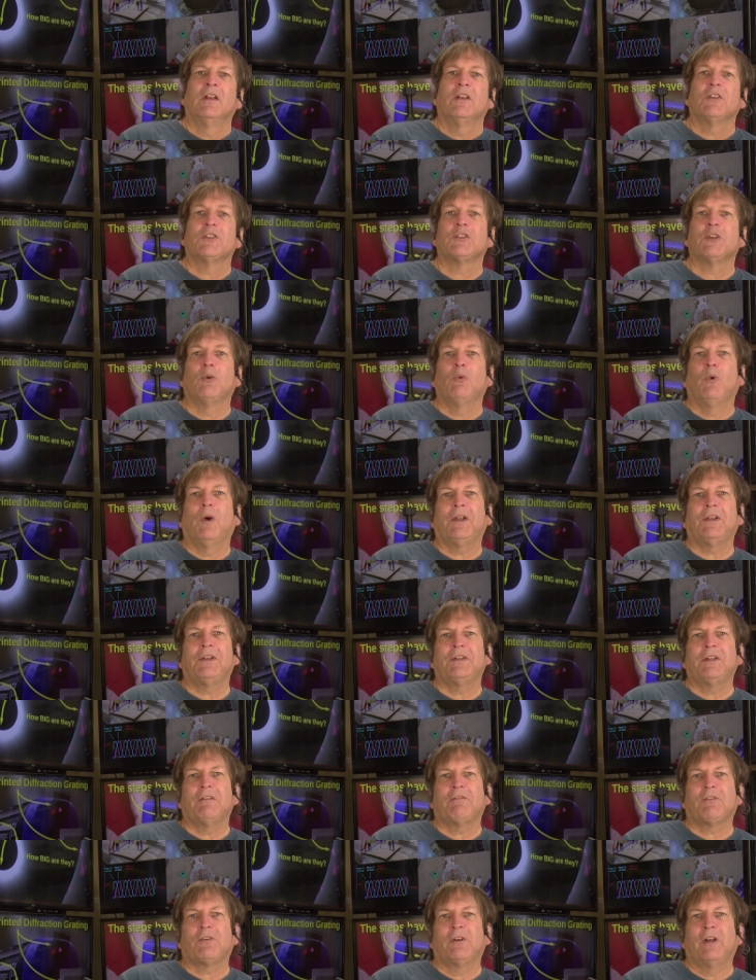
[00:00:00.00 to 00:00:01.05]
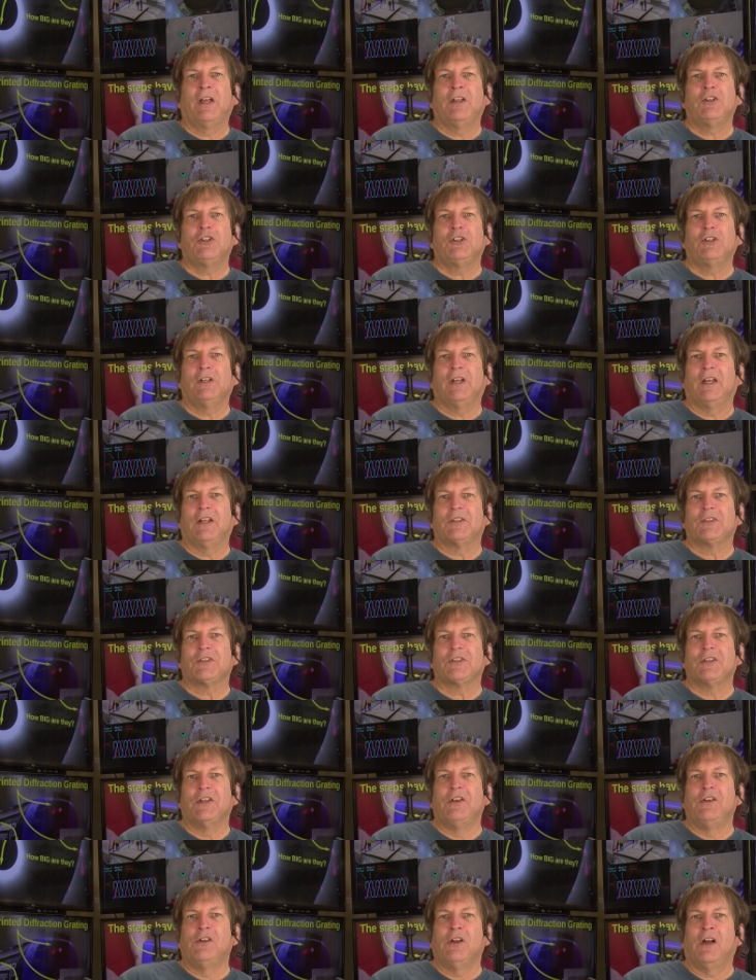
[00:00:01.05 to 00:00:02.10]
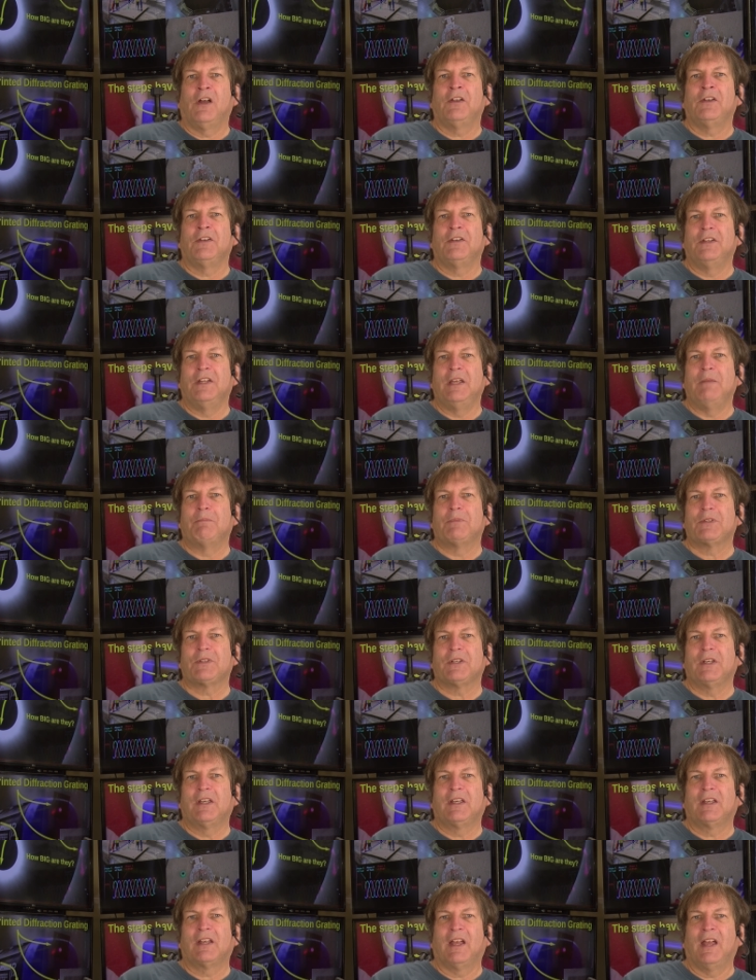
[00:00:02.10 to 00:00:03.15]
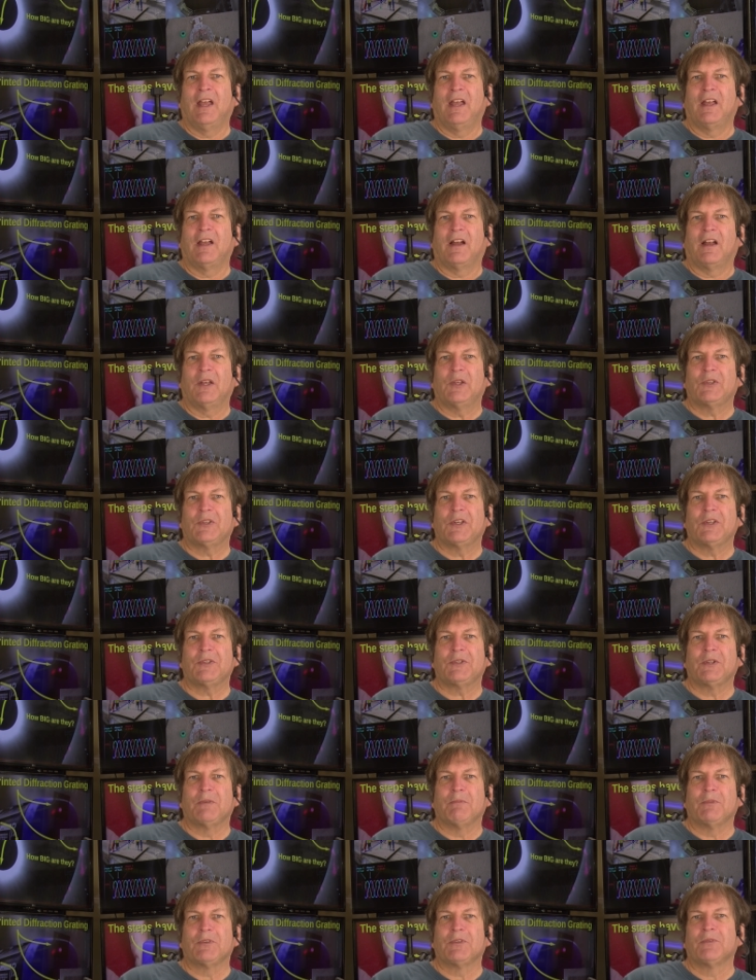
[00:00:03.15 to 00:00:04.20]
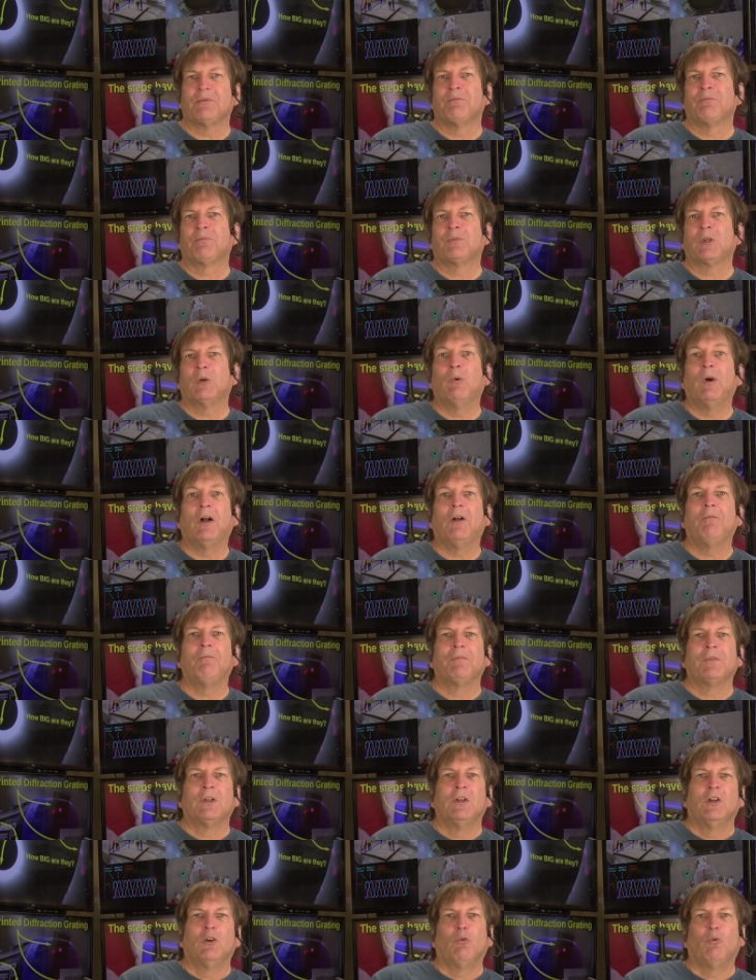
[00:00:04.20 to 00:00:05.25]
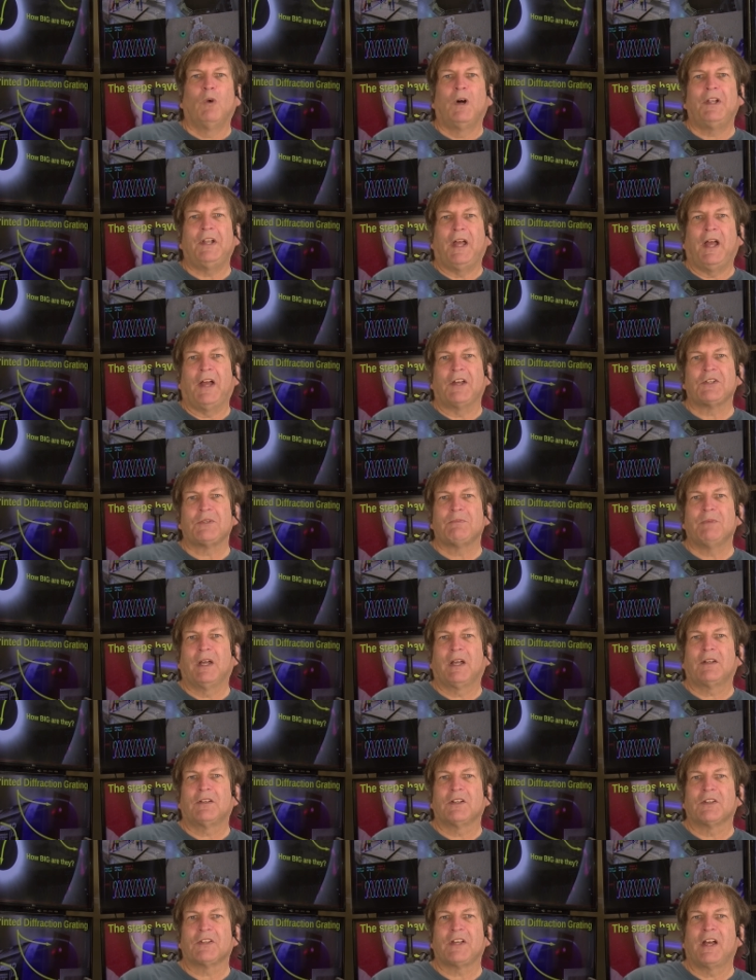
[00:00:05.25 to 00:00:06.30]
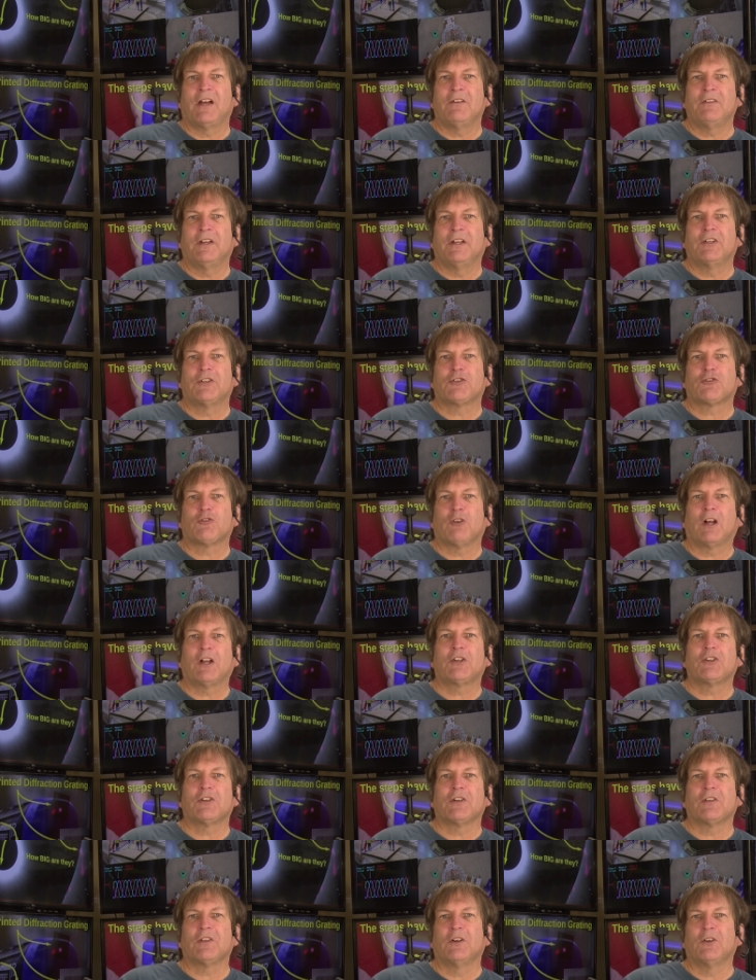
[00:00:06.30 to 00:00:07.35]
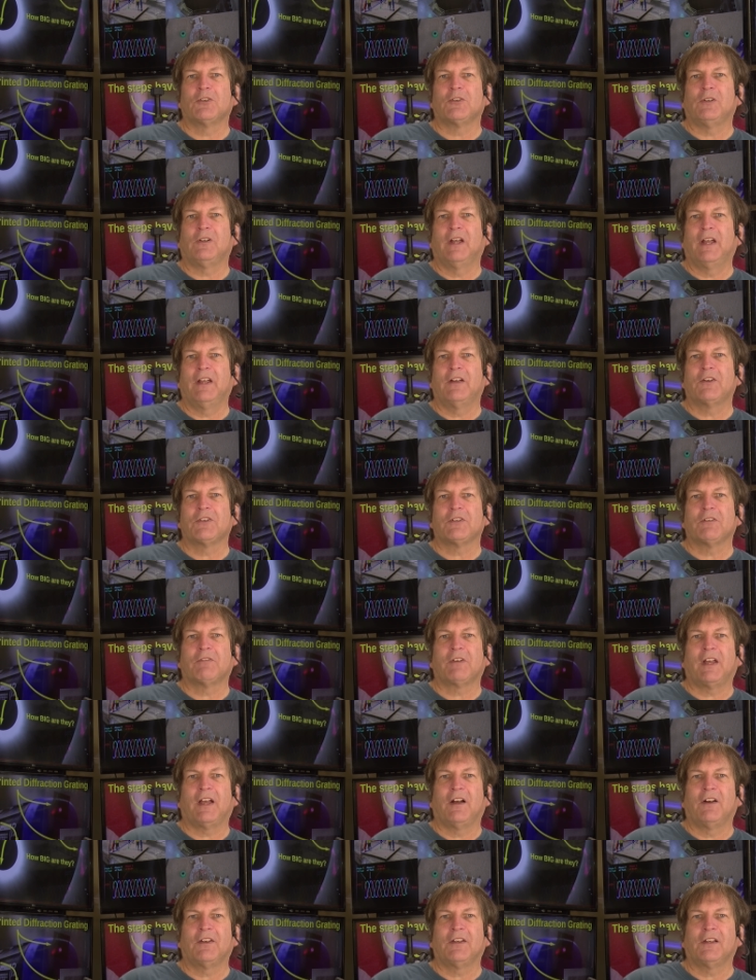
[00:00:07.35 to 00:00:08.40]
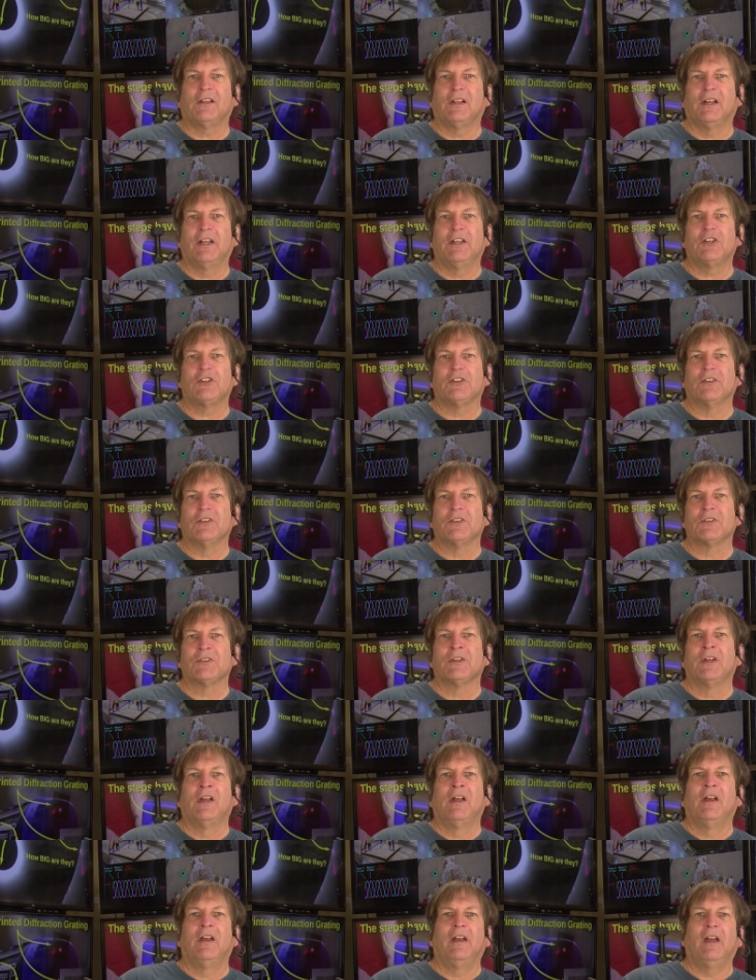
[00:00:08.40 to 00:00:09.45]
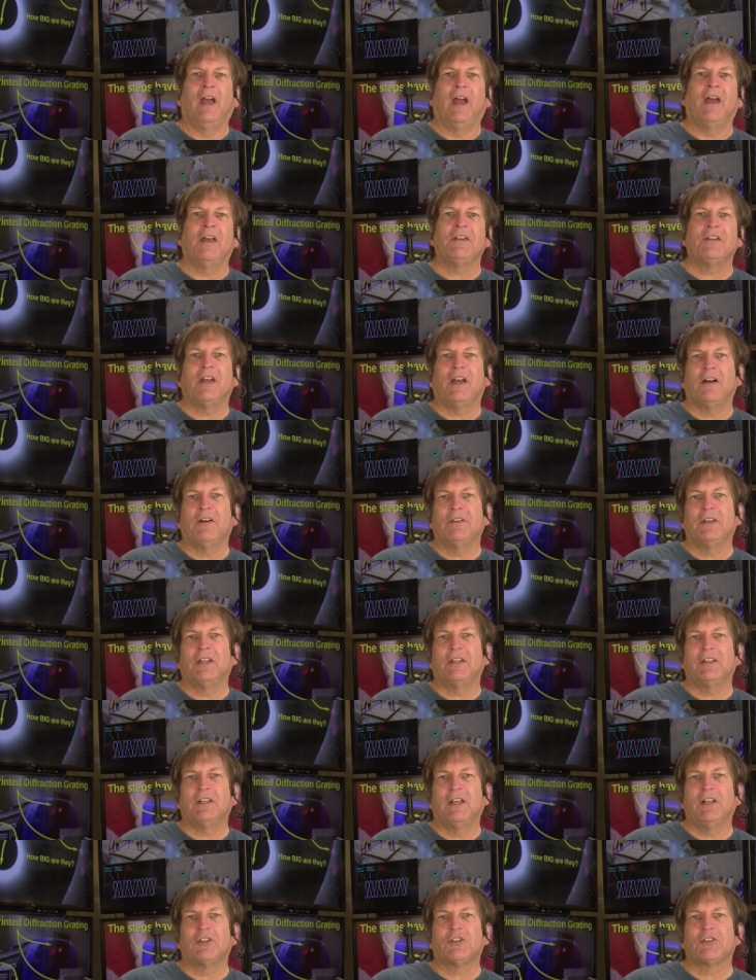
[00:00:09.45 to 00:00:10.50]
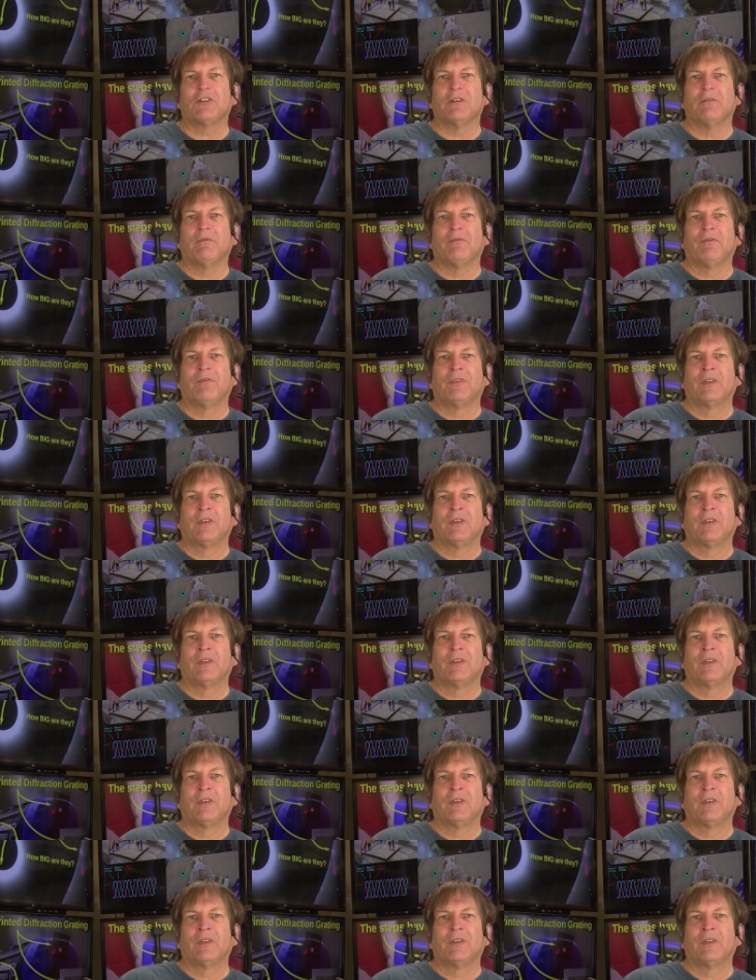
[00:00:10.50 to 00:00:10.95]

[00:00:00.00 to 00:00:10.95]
So what differentiates the non-DeepSeek AI systems? Well, one aspect is how they structure those layers of calculations and how they teach them.